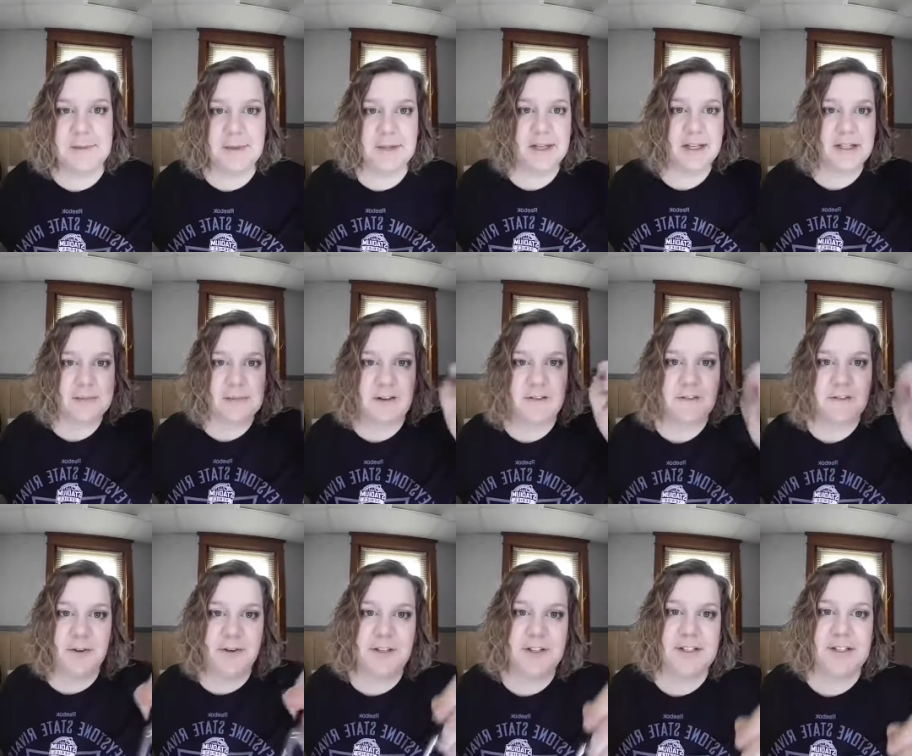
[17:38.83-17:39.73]
Because my
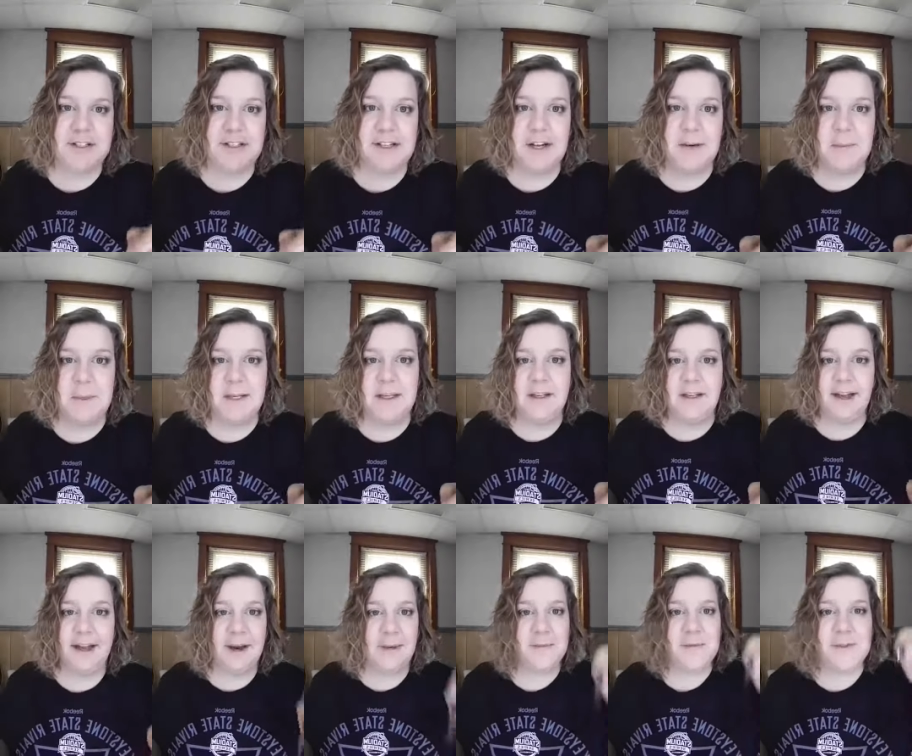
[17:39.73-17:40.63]
phone doesn't tell me,
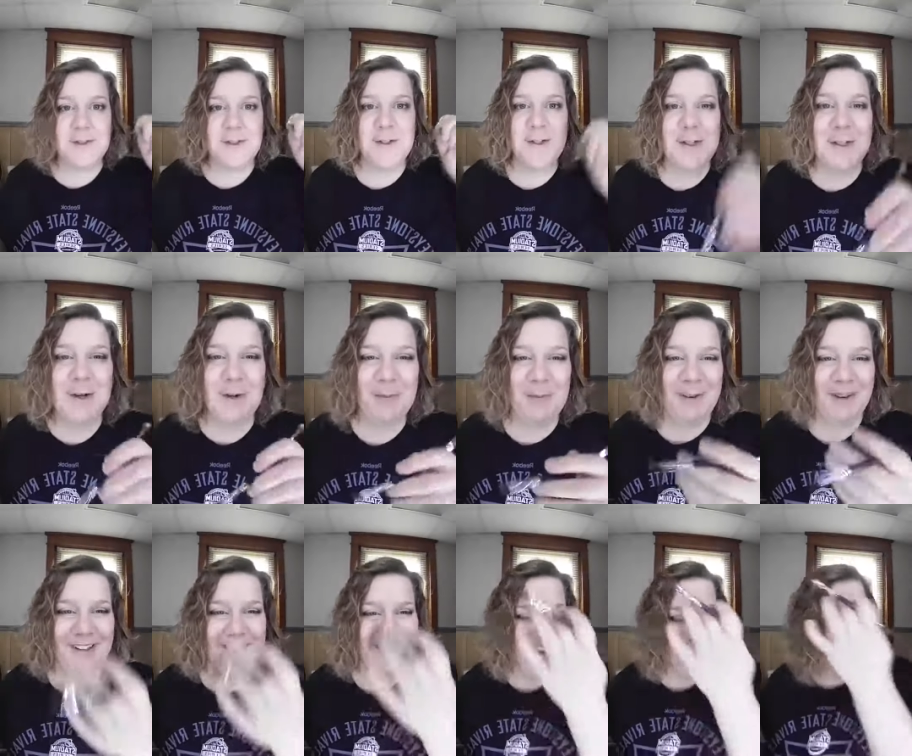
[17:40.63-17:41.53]
and I'm
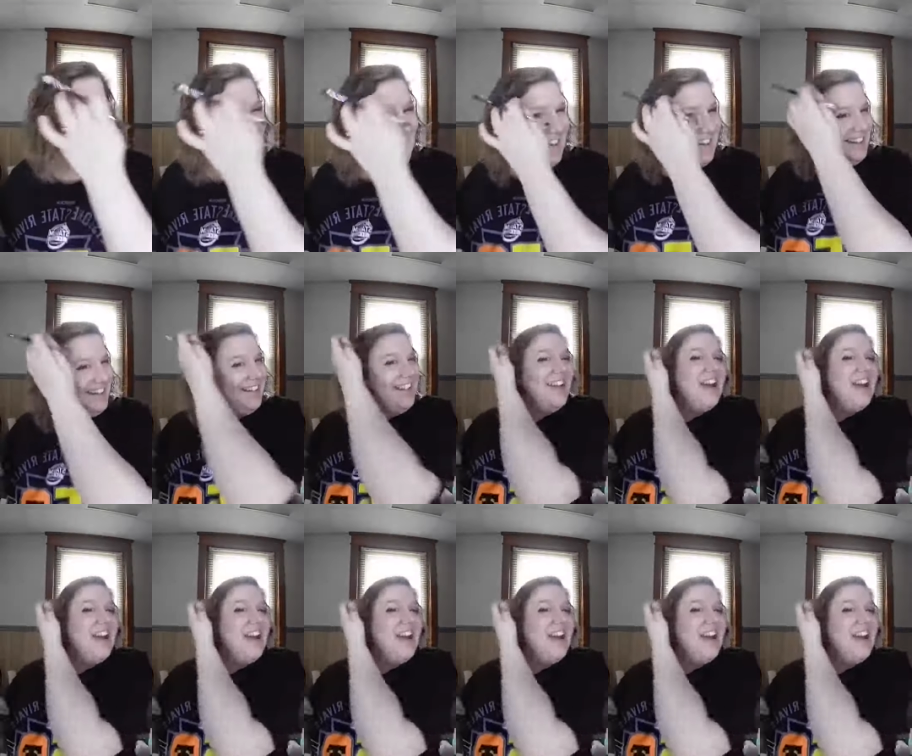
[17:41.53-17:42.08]
super late.